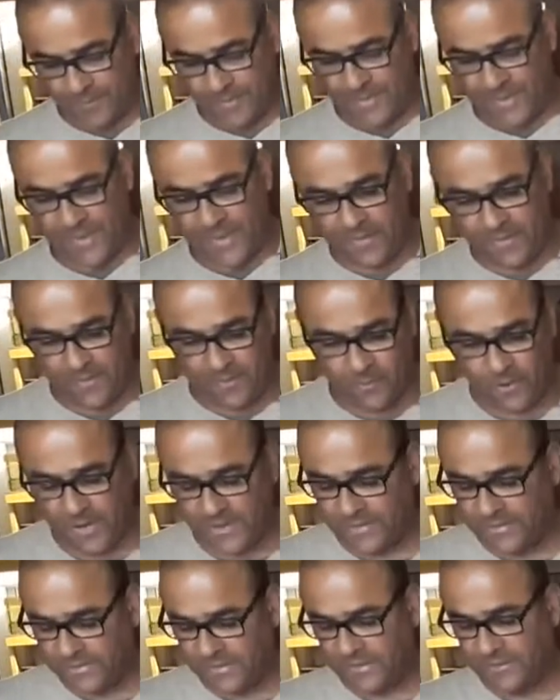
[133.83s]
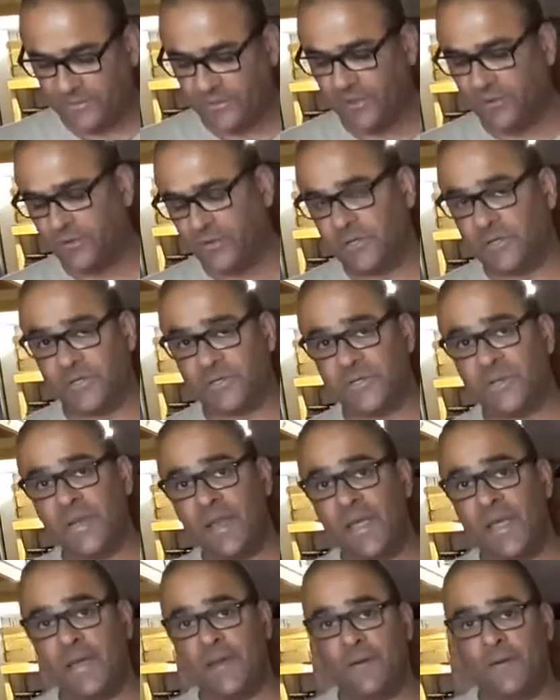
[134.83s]
than the ones I showed you just
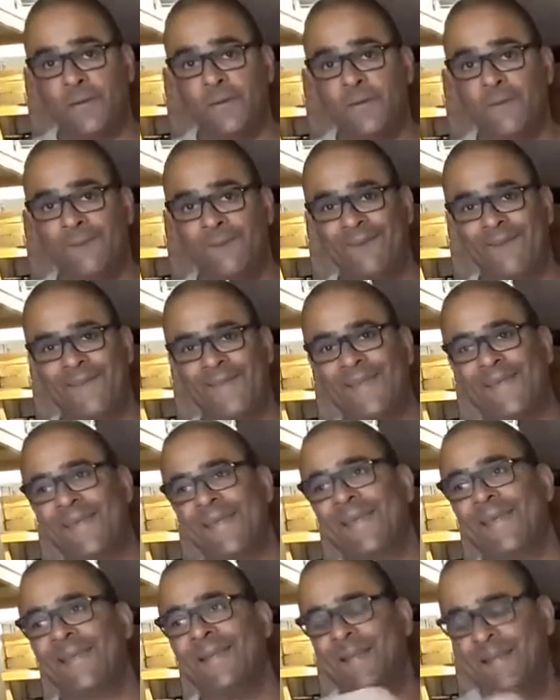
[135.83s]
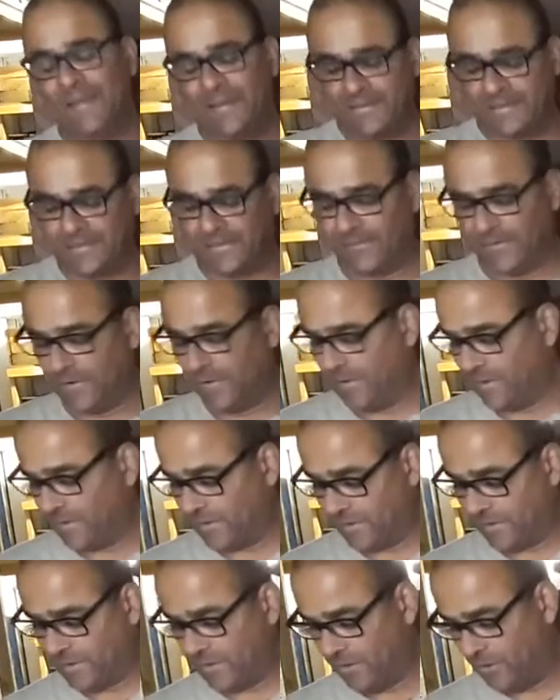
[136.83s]
now. Let's have a look.
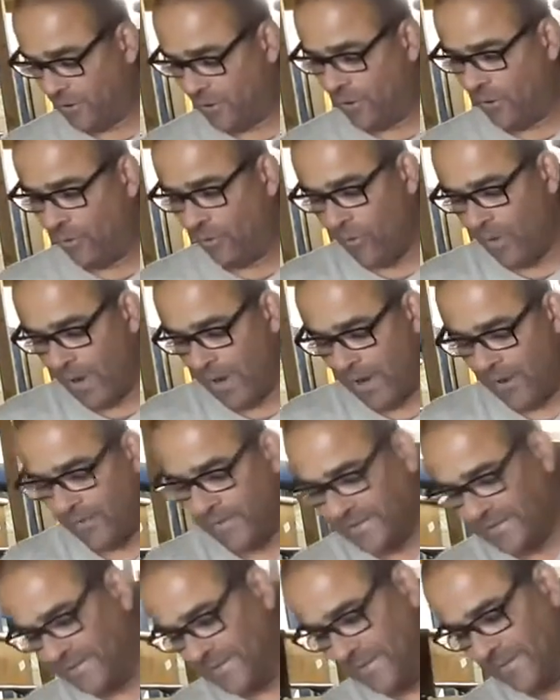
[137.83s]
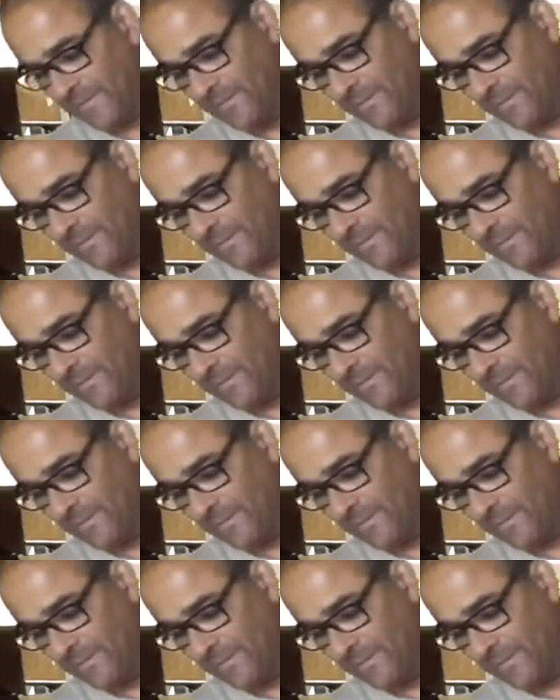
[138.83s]
Oh wow, this is a